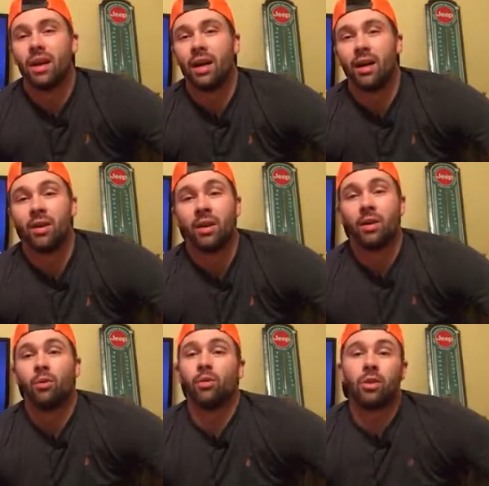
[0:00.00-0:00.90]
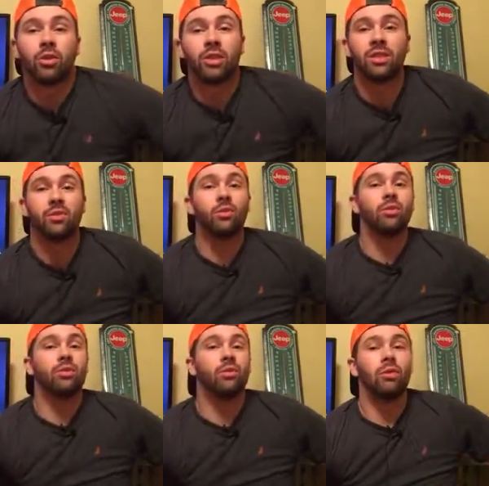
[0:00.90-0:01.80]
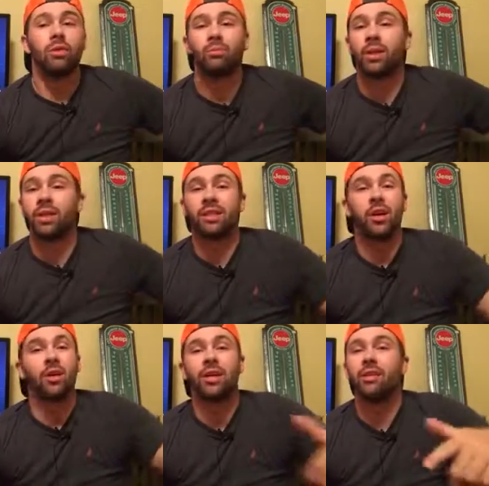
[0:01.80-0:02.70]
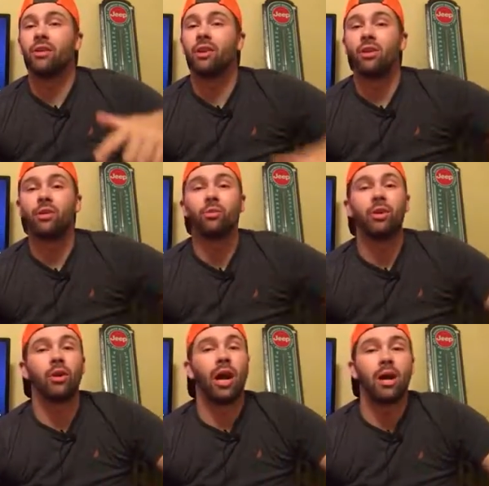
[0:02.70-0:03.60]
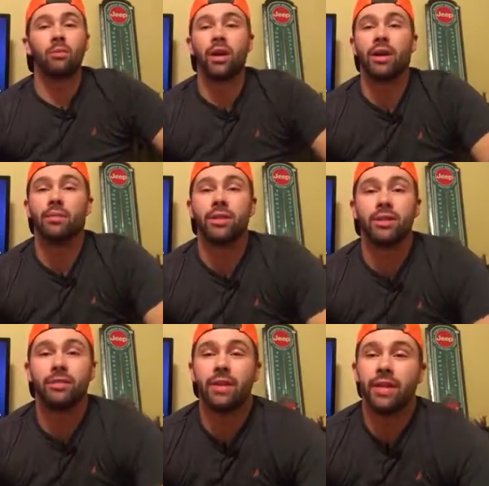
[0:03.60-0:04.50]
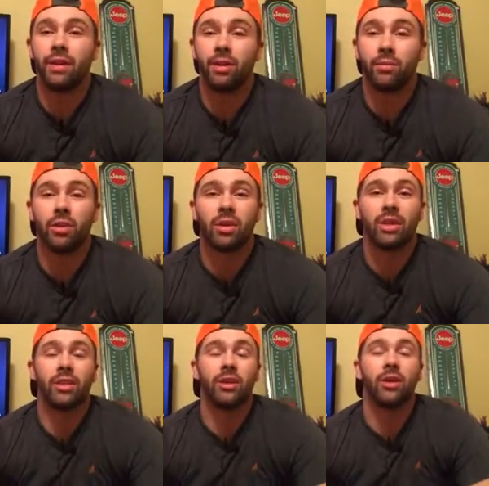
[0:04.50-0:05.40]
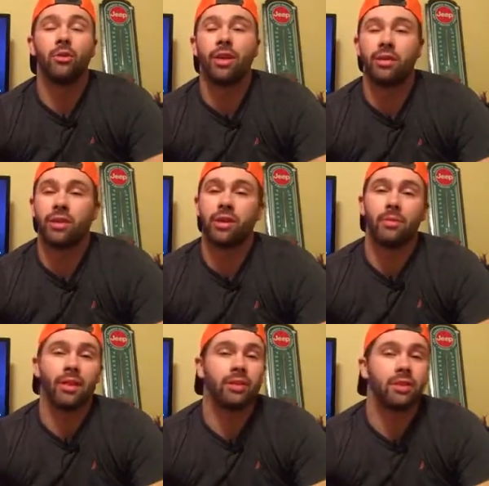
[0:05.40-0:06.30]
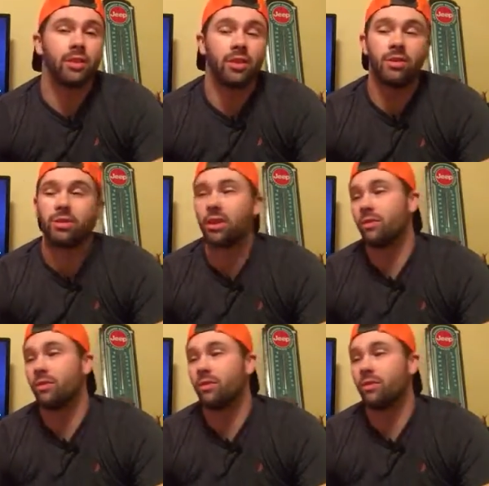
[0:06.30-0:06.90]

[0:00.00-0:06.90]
uh, we're gonna put the talking on hold and we're gonna hop right up in this video. I'm gonna let y'all know what I think about this song,